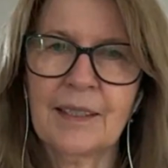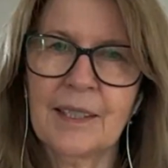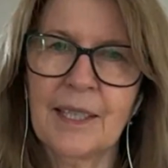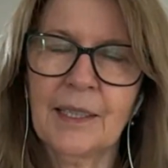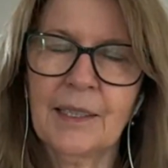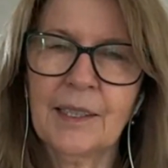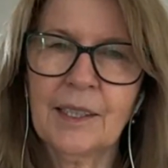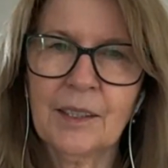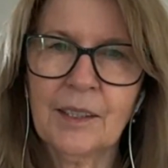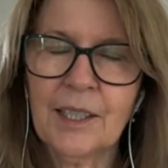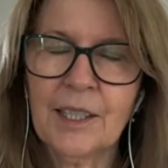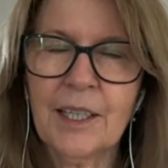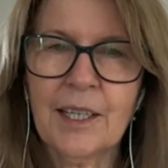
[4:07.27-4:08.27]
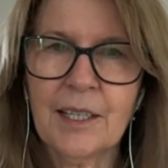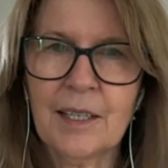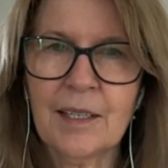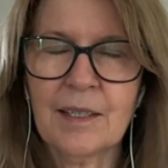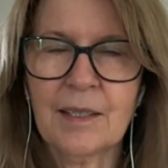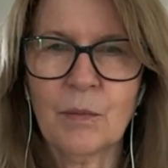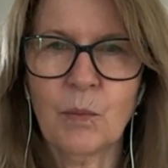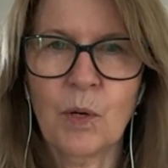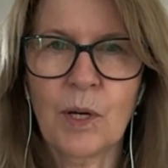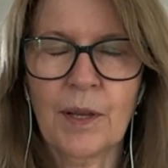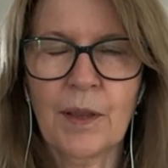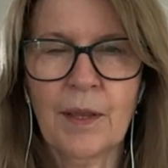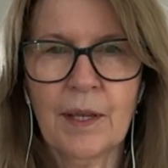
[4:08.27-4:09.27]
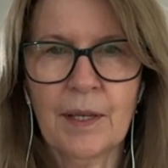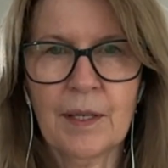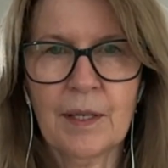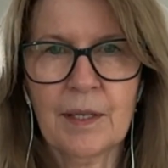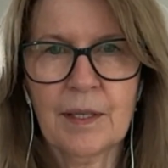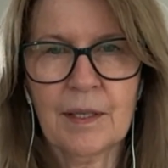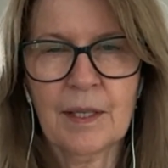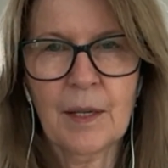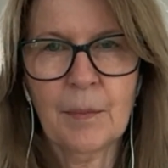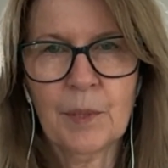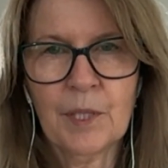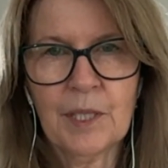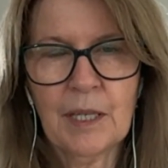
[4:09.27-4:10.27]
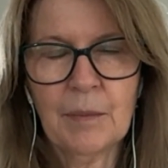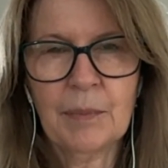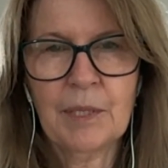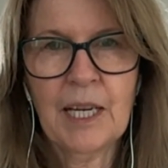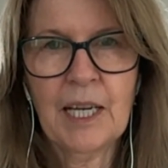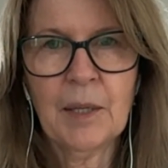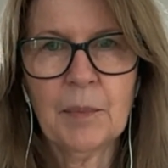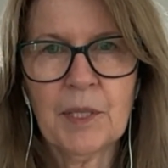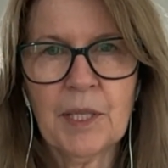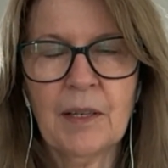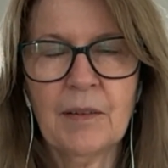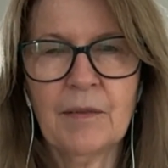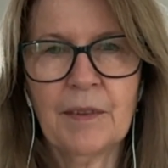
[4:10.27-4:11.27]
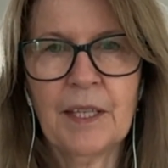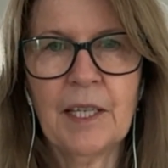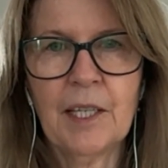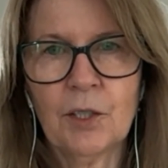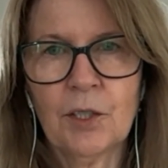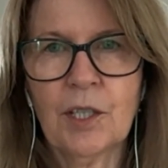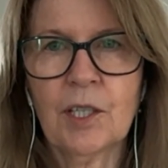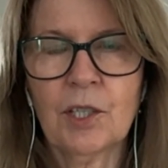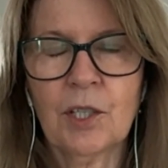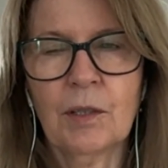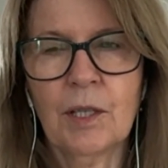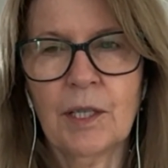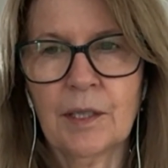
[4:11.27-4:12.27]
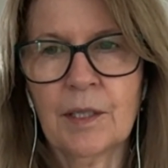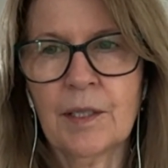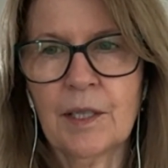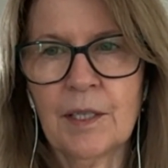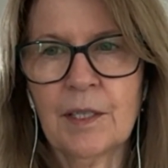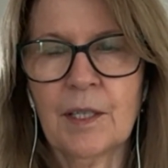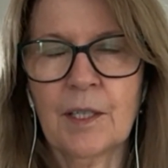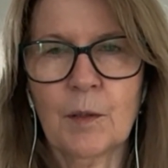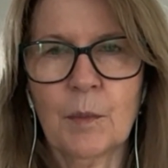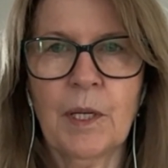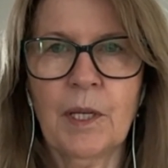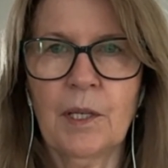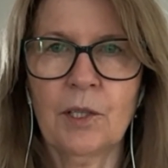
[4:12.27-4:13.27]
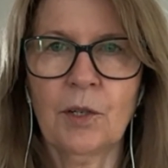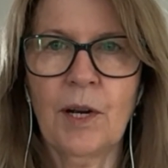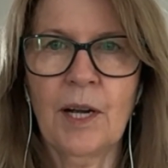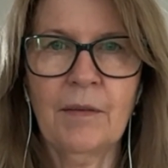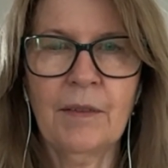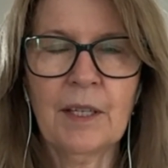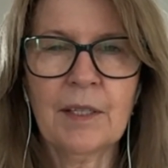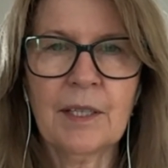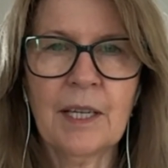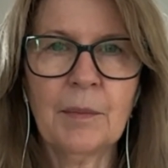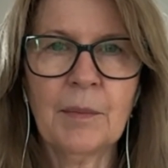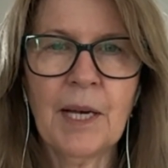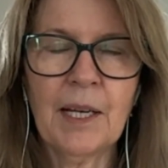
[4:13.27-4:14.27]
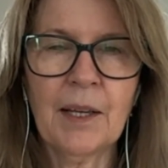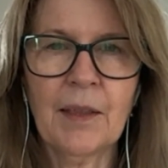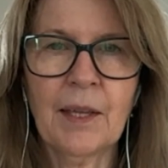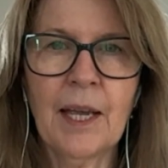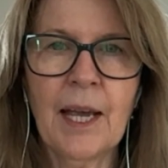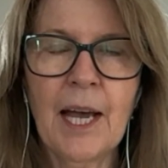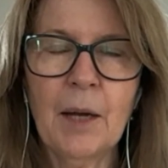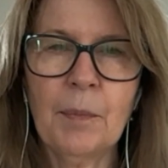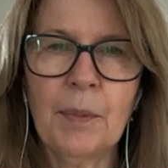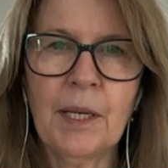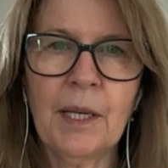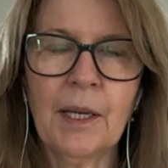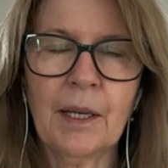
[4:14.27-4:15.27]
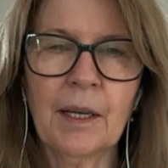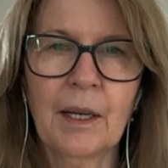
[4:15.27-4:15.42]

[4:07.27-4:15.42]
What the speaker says: technically is one of the subtypes of the interstitial lung diseases because you're having the same kind of thing happening,